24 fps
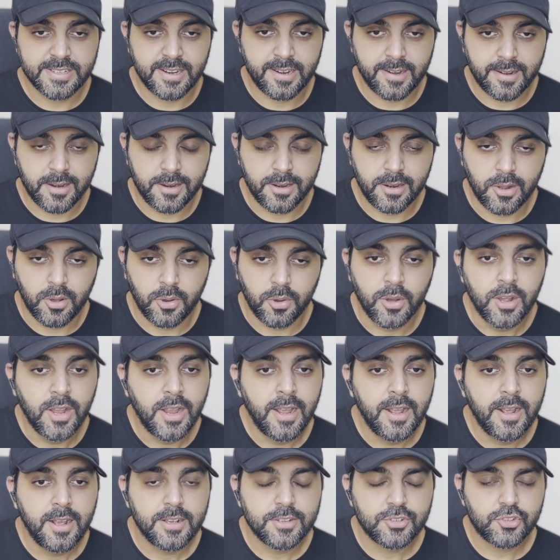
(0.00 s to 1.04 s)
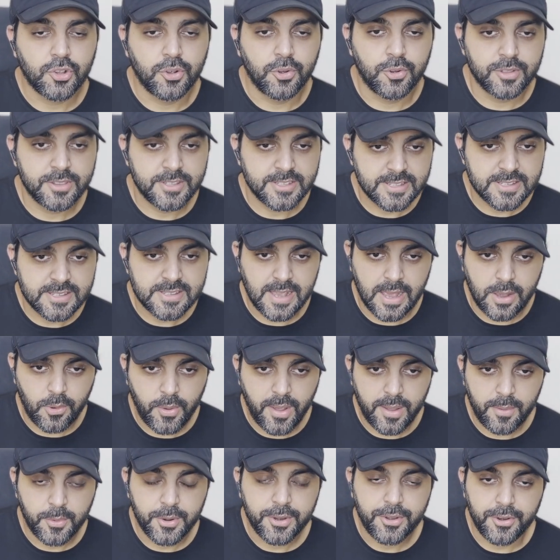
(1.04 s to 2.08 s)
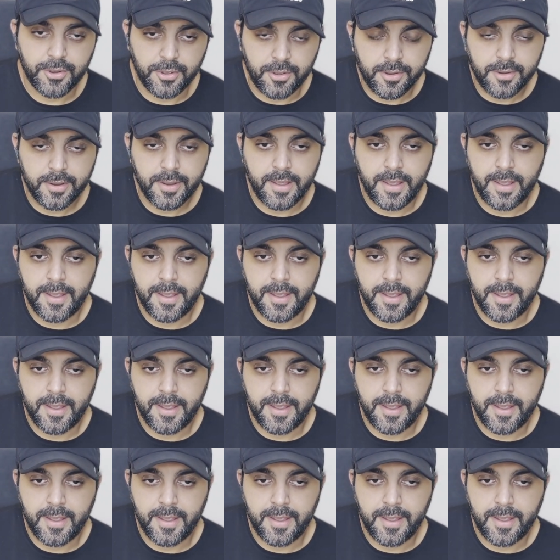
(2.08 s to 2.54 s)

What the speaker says: a little low, so this is how I would talk.